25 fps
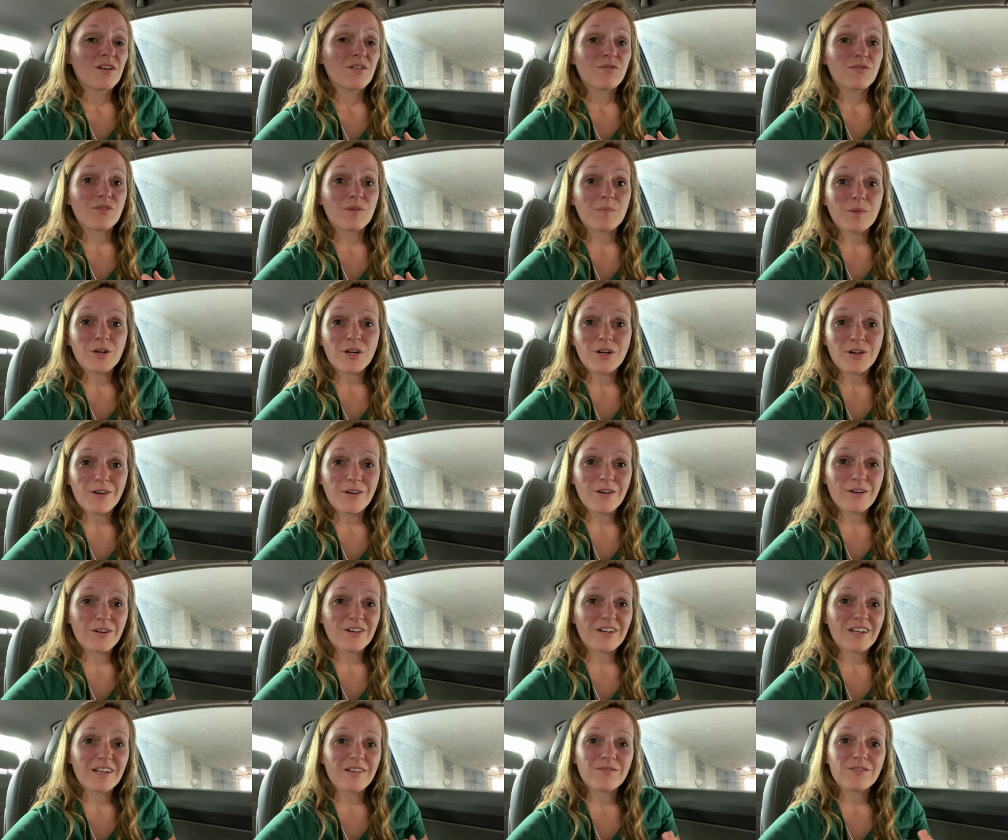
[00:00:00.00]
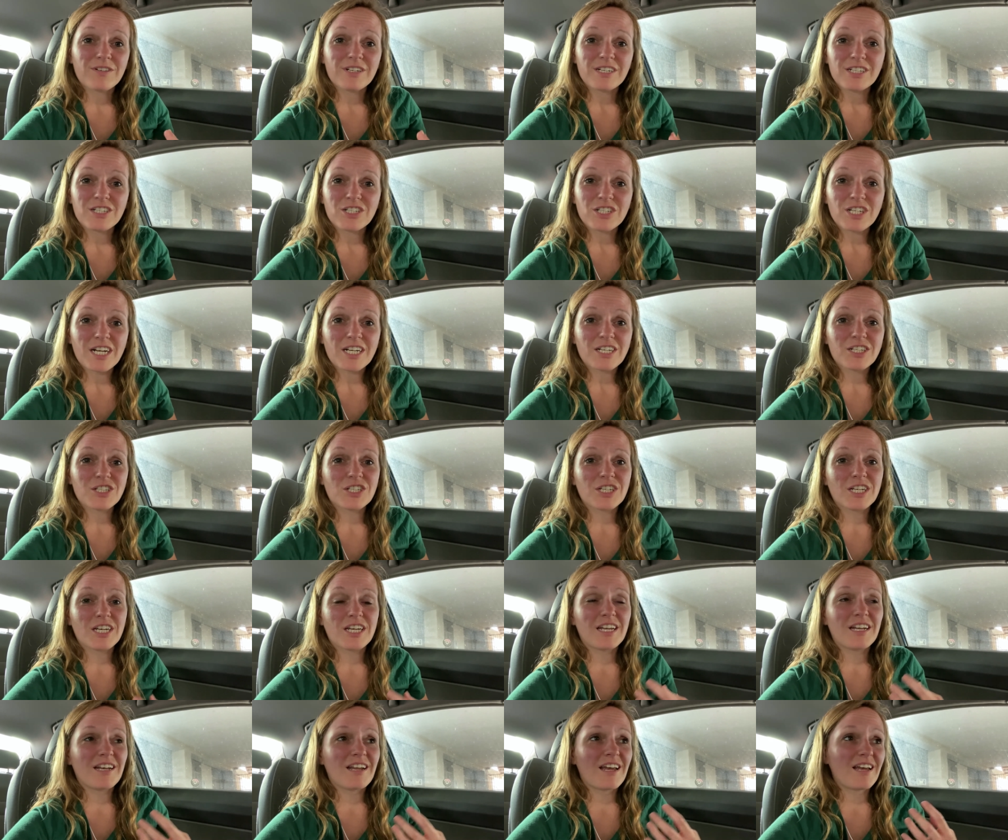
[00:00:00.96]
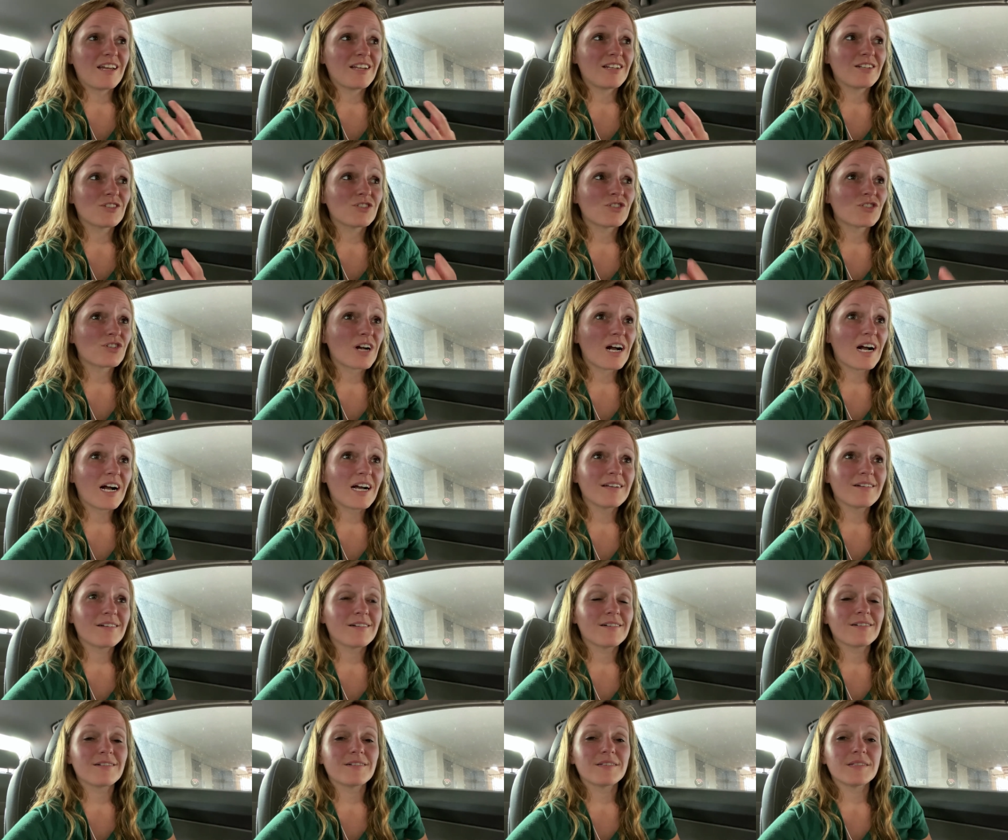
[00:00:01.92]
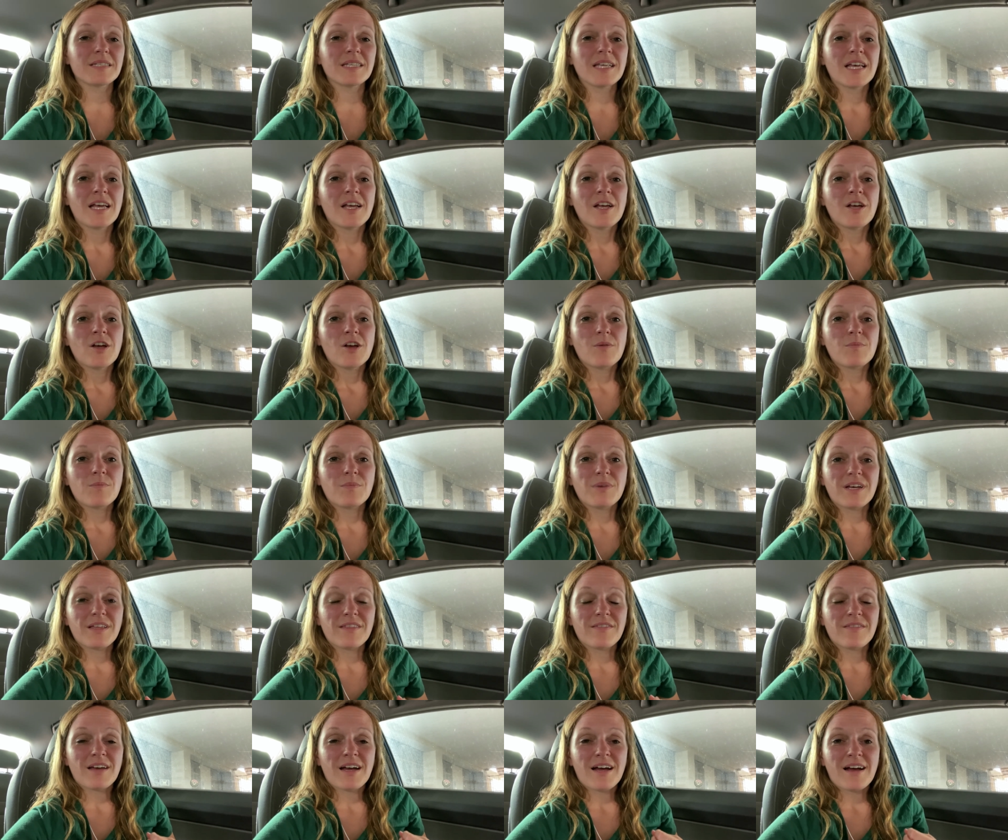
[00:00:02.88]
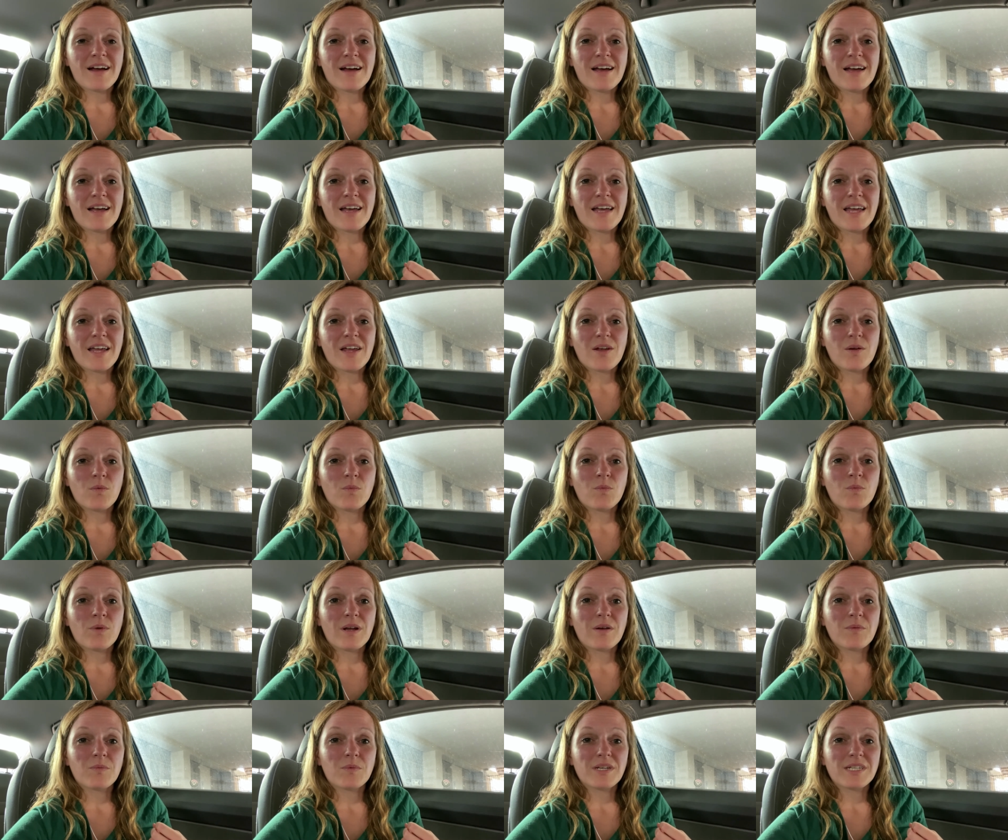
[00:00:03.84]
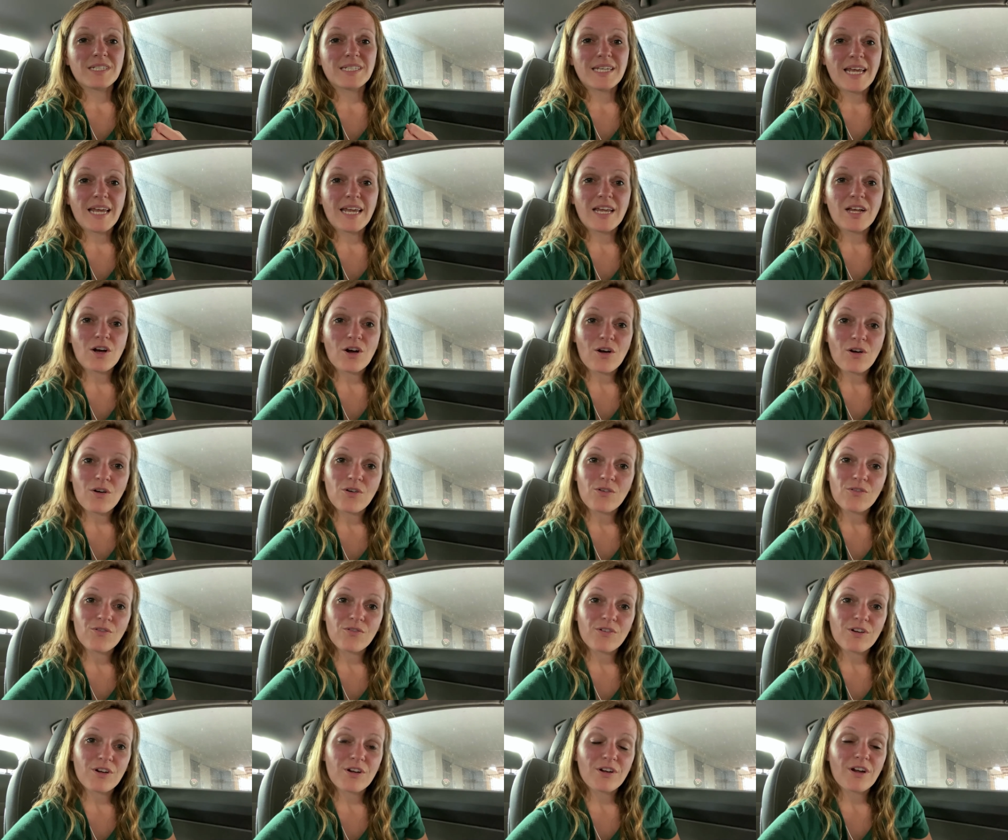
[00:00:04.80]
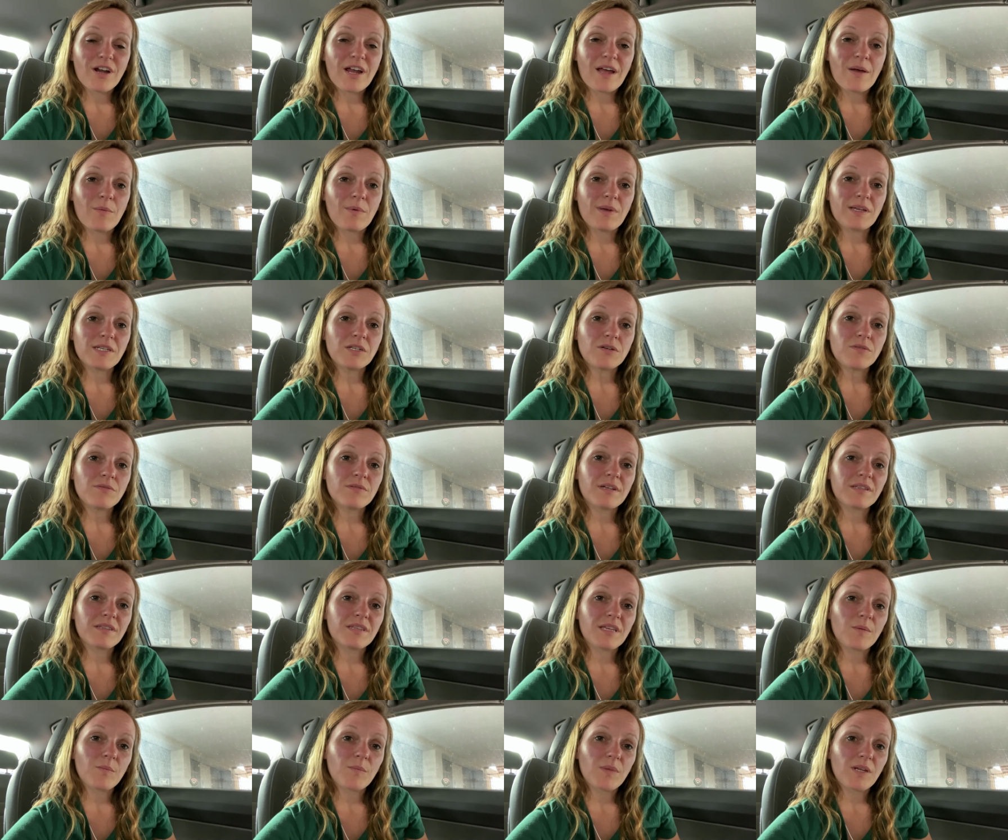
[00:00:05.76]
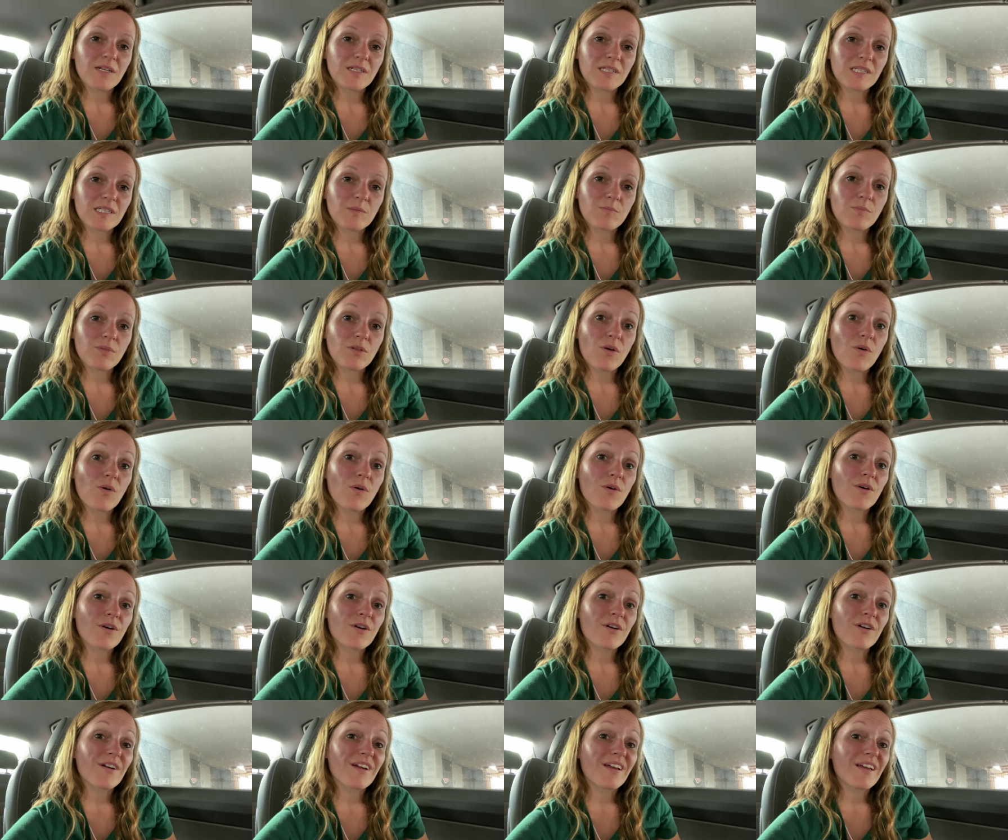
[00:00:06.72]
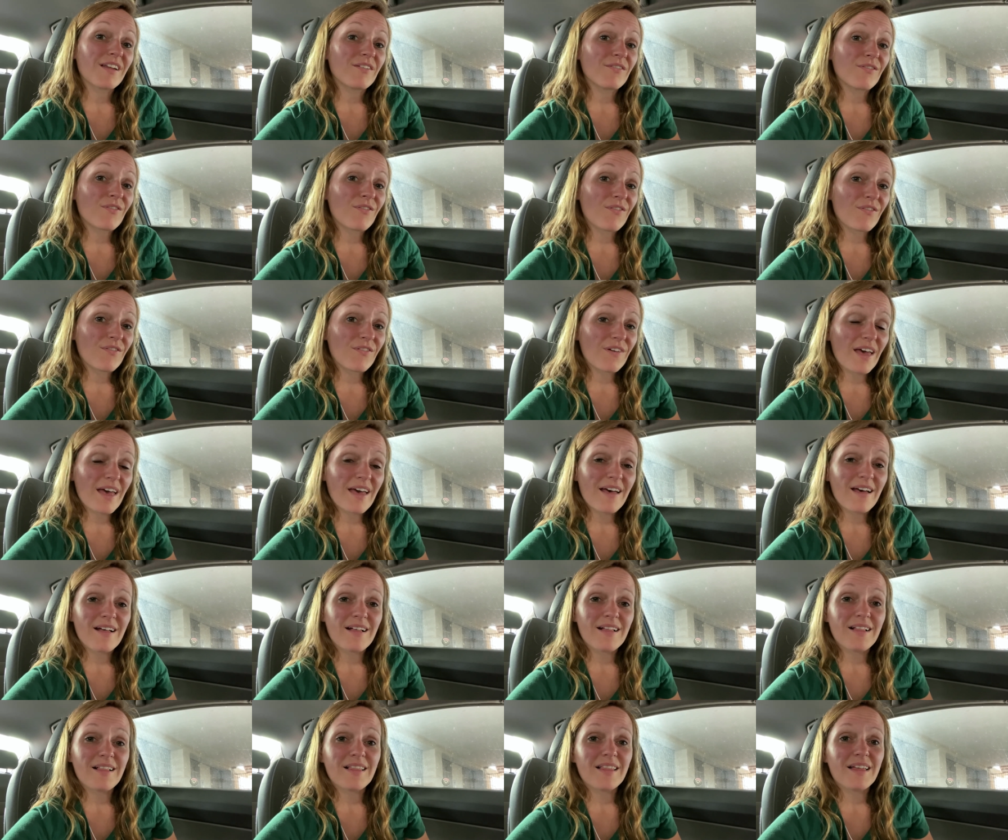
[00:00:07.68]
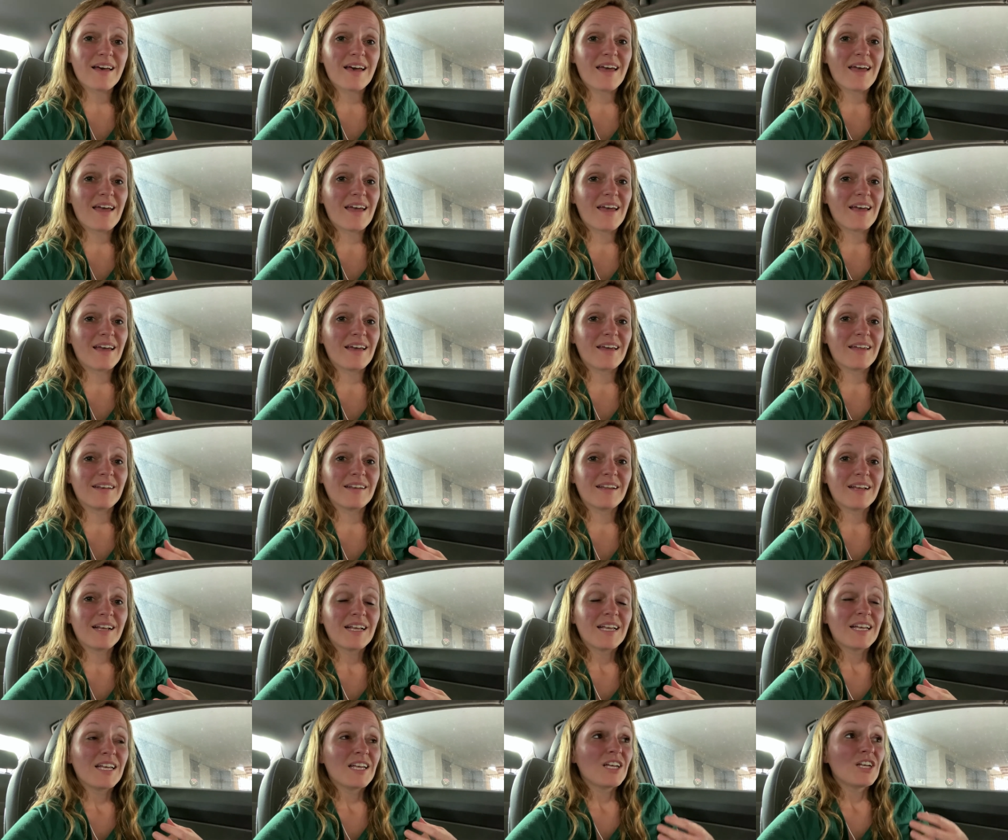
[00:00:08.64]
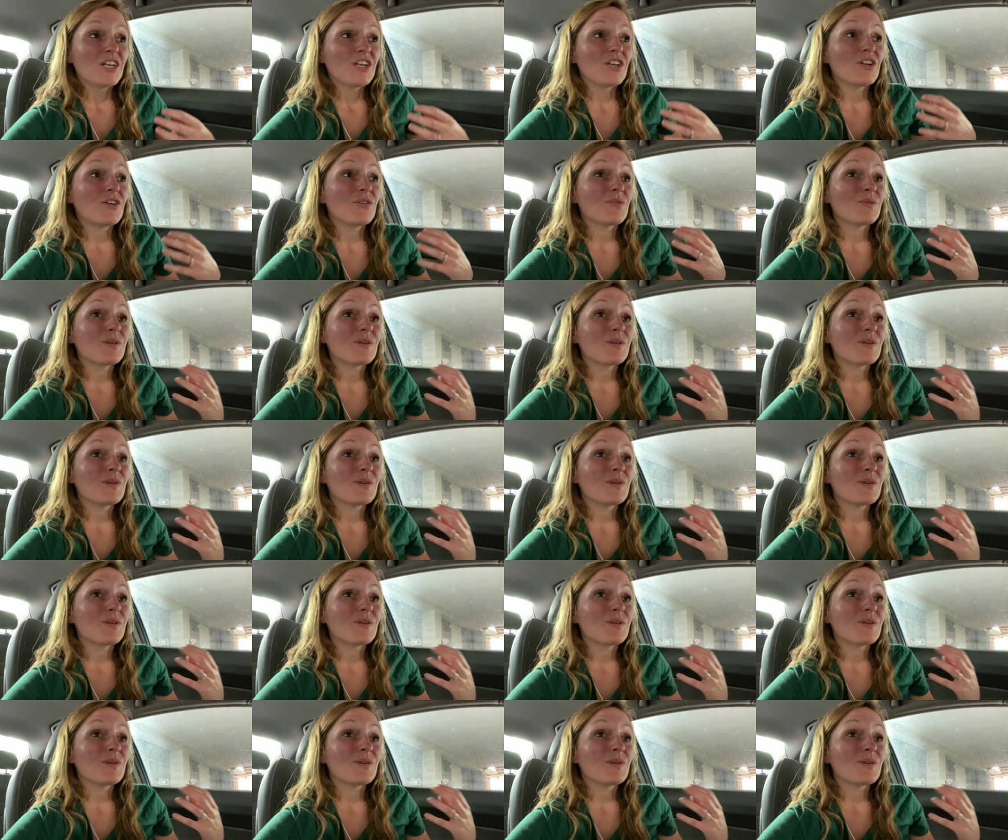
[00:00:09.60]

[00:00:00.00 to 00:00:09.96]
from hurt and rejection and trials, but that when we take over and we don't let them explore and fail and, you know,